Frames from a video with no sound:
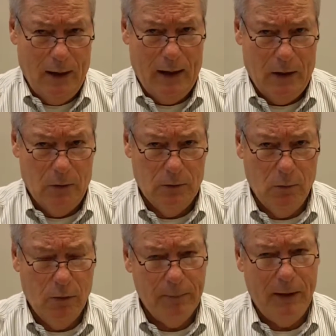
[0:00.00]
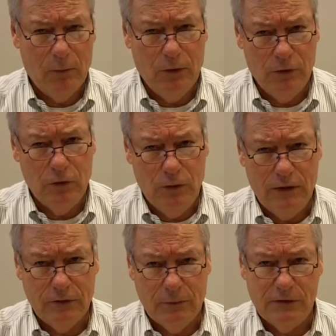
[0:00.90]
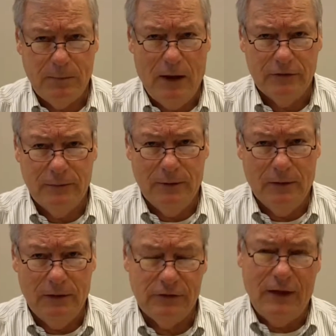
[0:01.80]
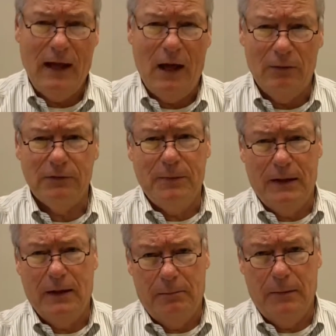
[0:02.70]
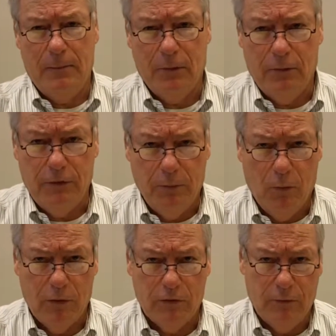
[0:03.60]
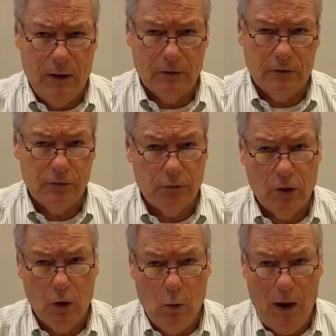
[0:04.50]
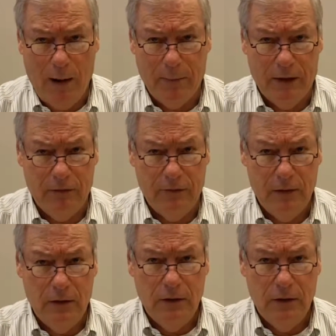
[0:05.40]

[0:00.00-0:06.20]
wow, what are my real duties and responsibilities, and how is being a member of the board of directors for a cooperative